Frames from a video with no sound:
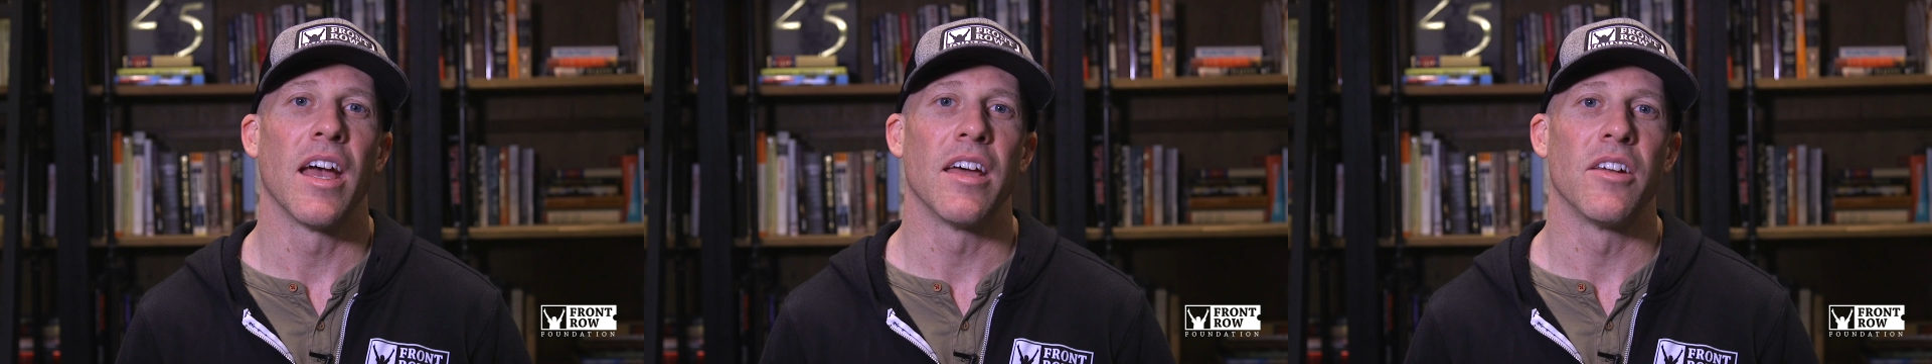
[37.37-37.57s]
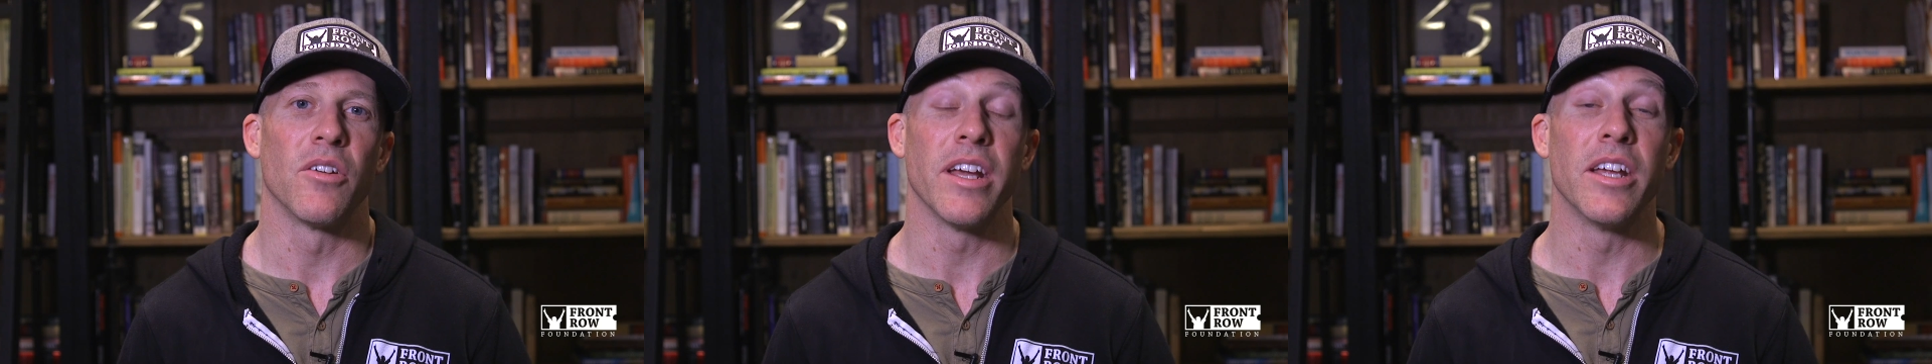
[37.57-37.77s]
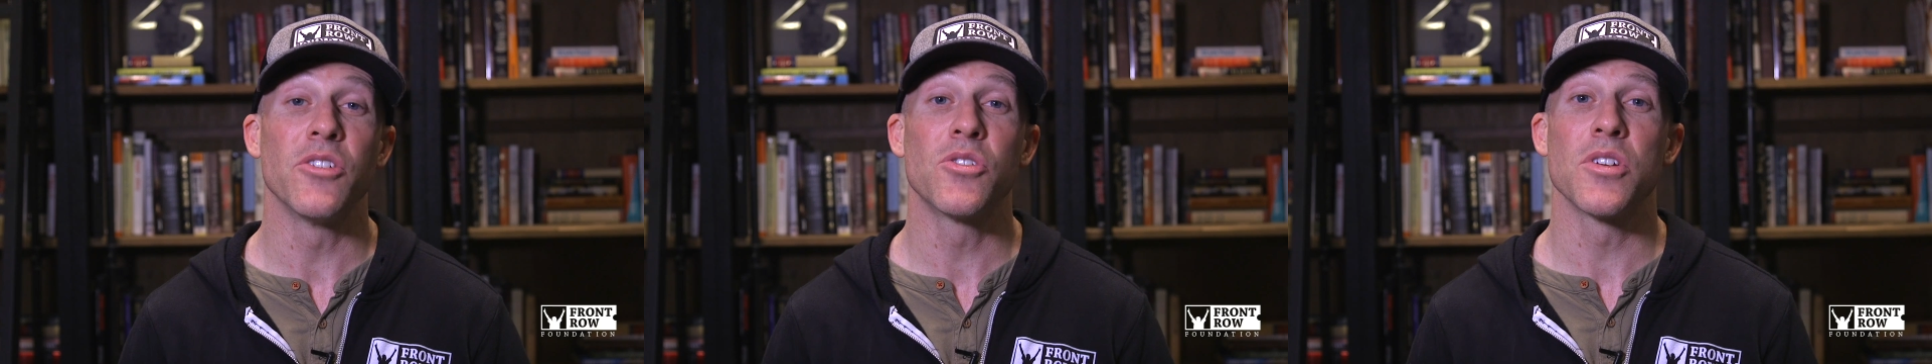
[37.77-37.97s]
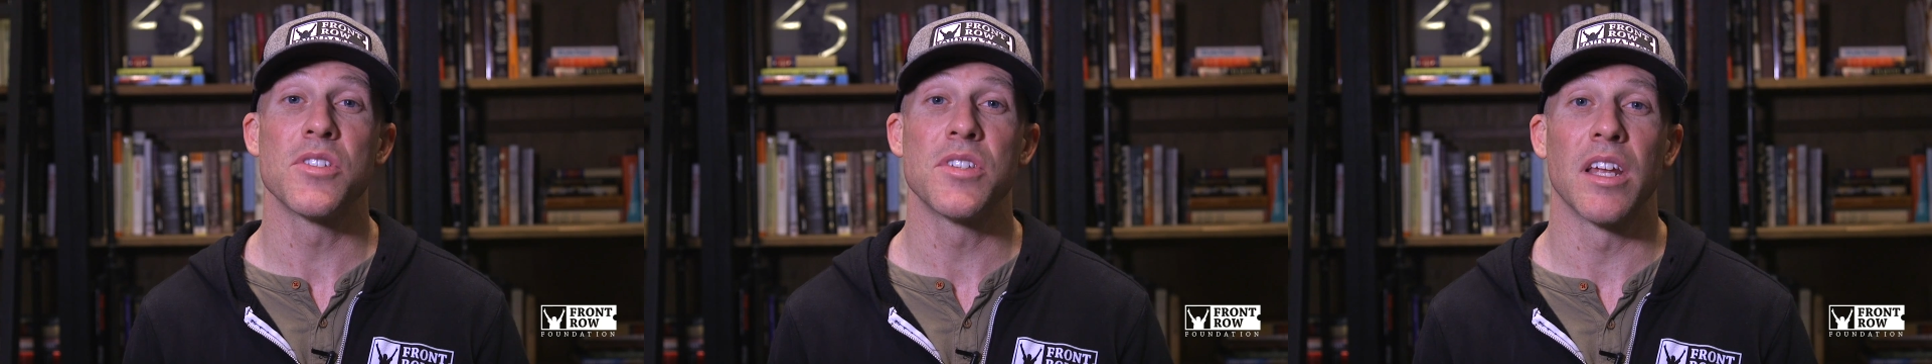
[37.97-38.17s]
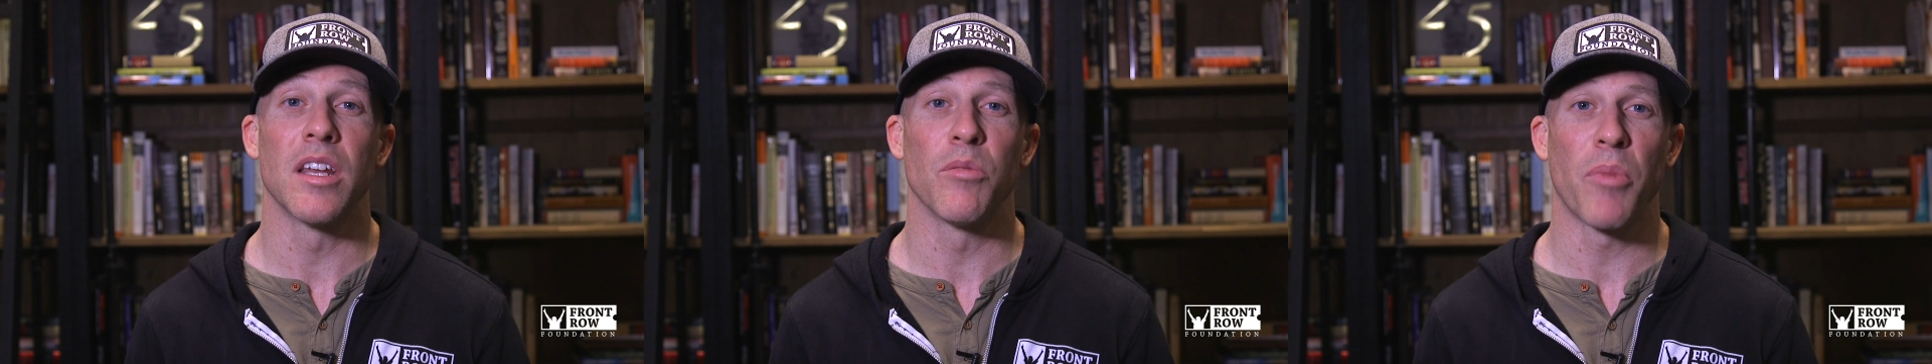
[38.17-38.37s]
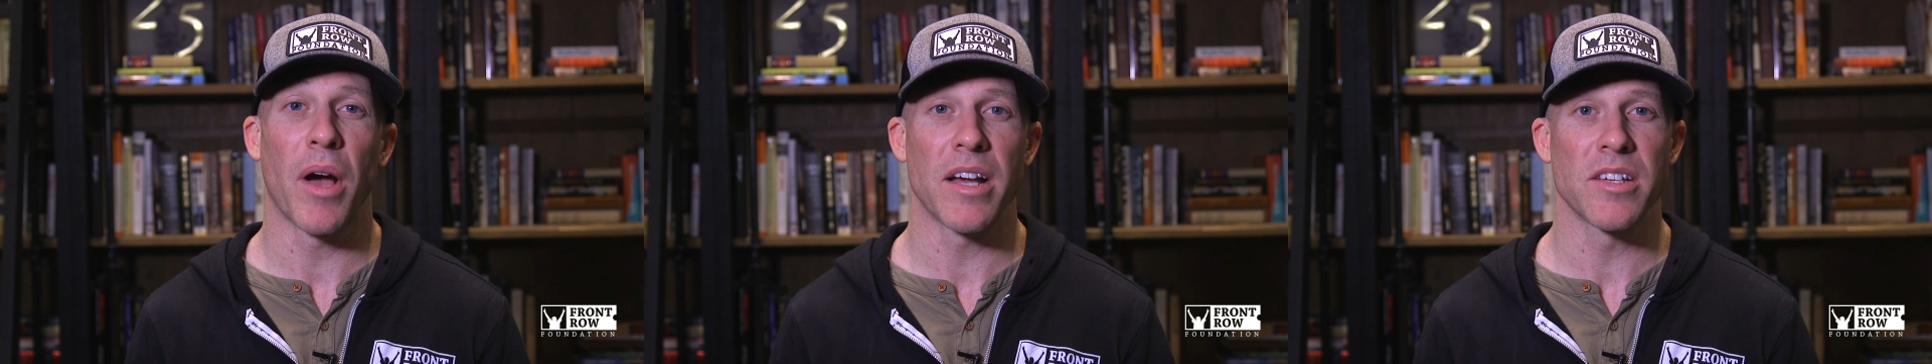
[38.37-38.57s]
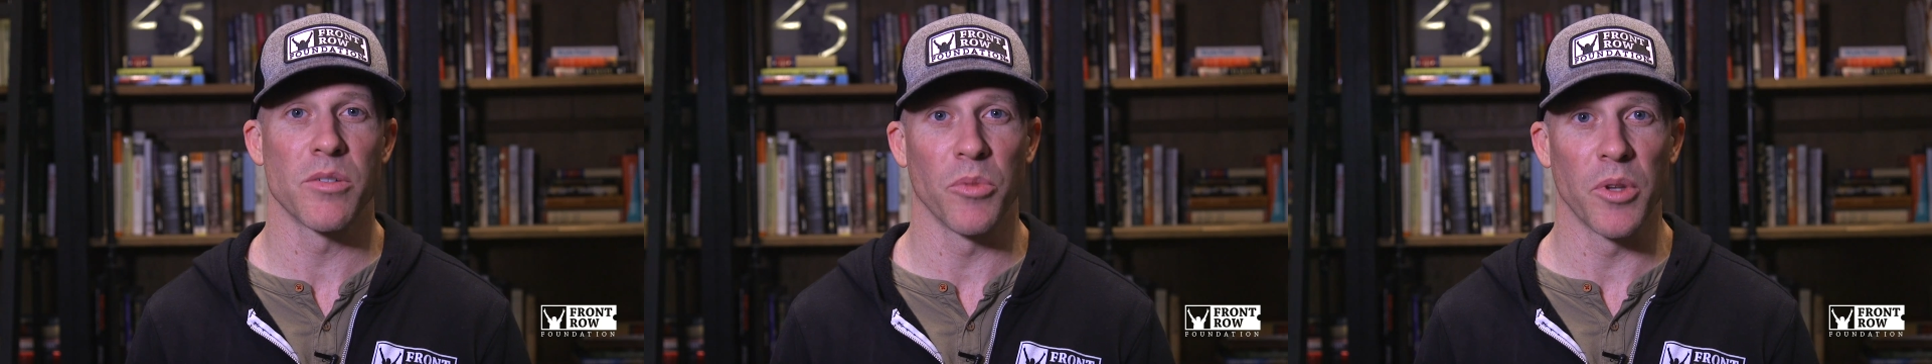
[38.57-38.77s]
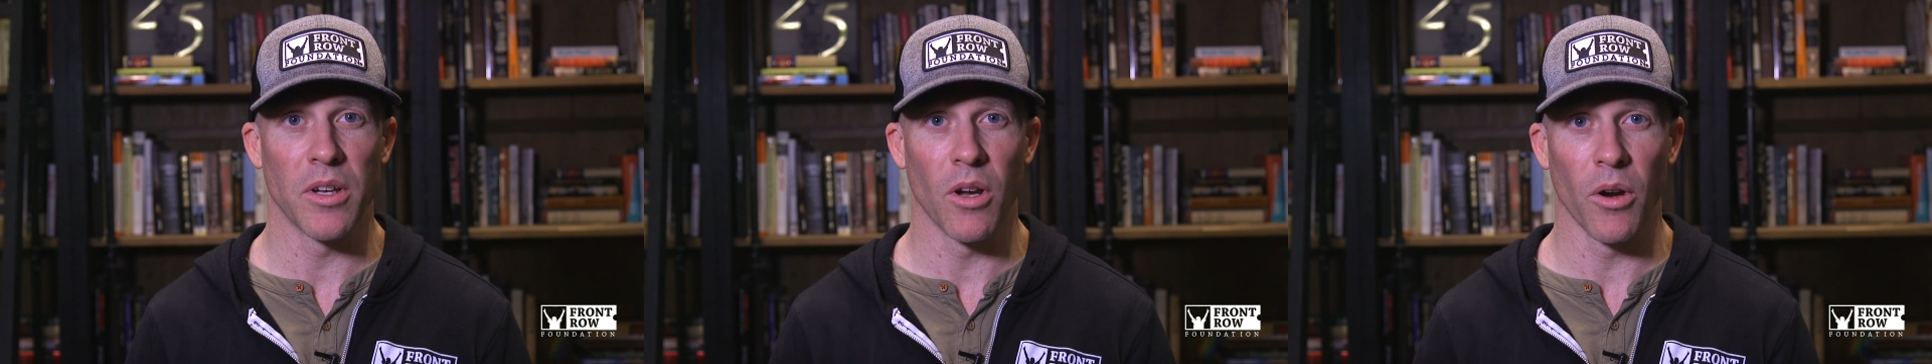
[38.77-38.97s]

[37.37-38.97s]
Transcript: and are interested in possibly